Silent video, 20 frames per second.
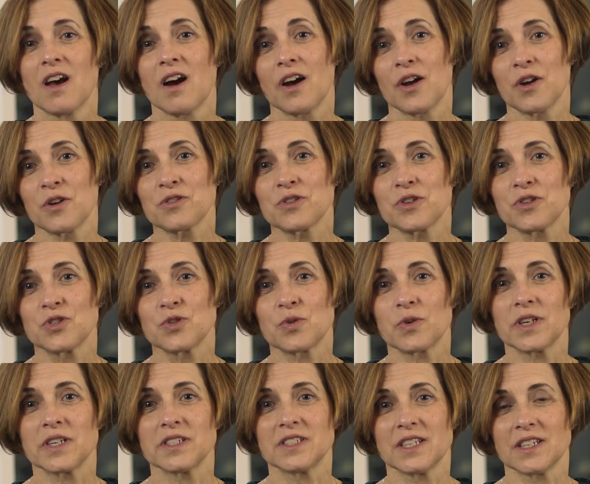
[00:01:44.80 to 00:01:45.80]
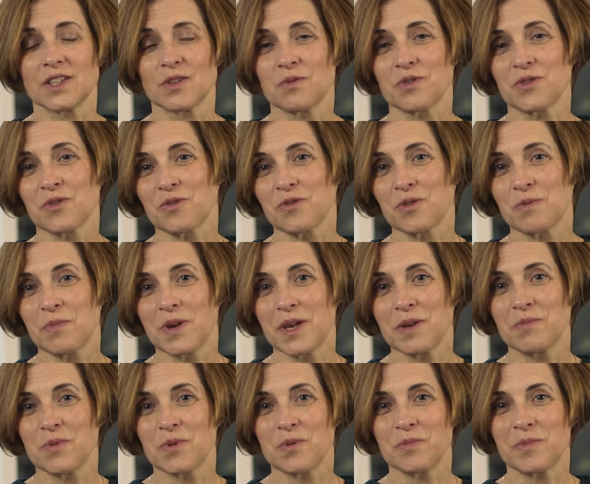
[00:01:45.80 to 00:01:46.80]
I also enjoy dealing with all the
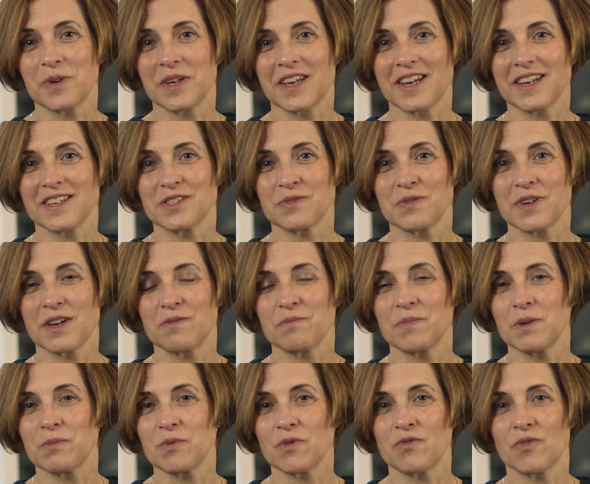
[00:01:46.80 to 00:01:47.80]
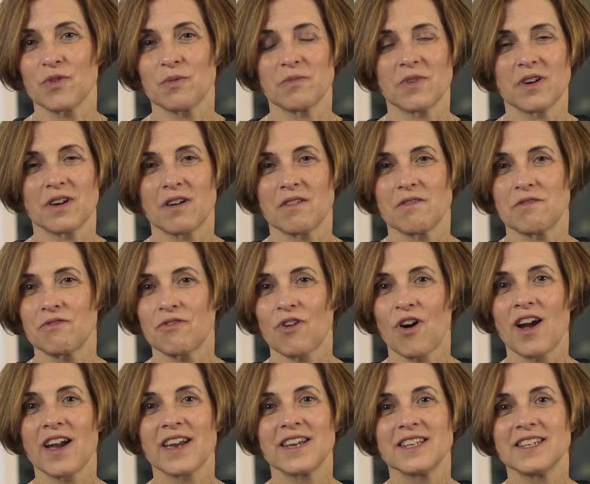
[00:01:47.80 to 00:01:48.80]
people because we have people from a
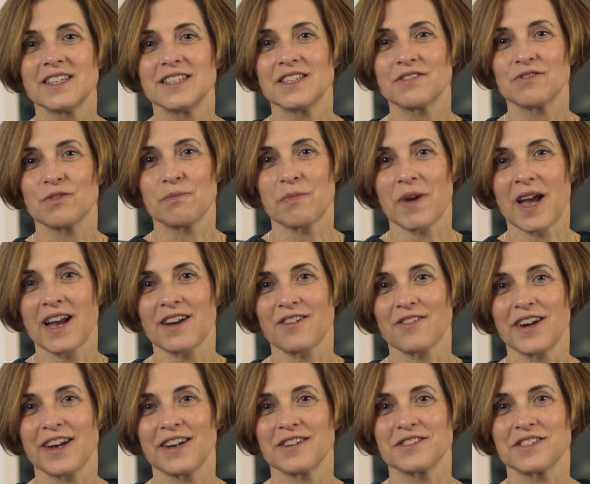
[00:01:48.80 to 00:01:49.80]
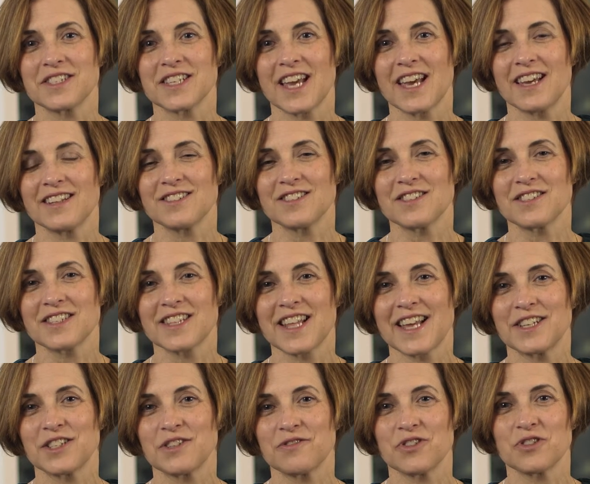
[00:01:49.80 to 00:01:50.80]
variety of different backgrounds, and just
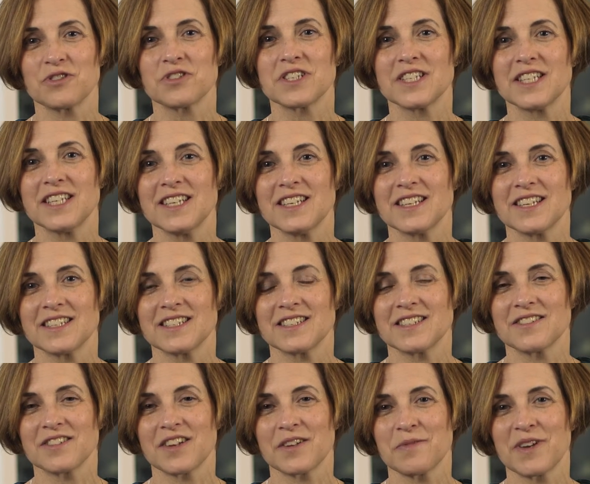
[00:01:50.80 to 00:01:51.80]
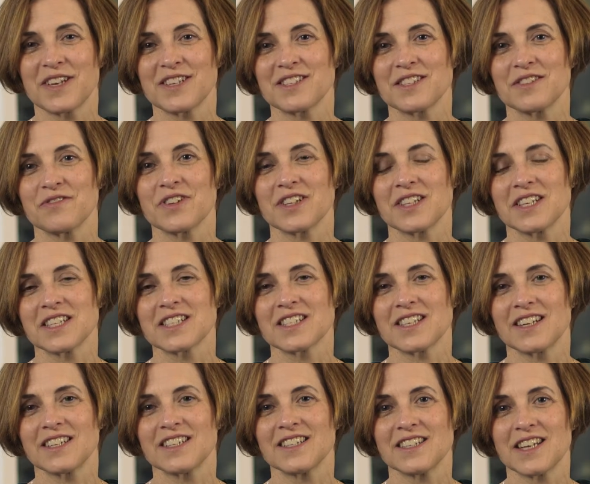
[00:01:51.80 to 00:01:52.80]
that diversity makes it really
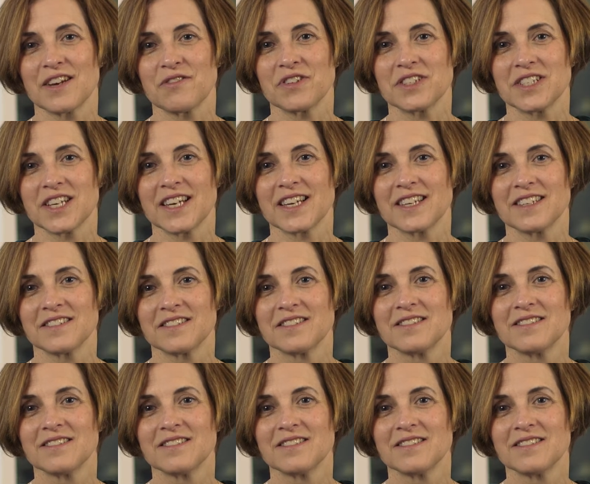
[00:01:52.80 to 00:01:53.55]
exciting every day.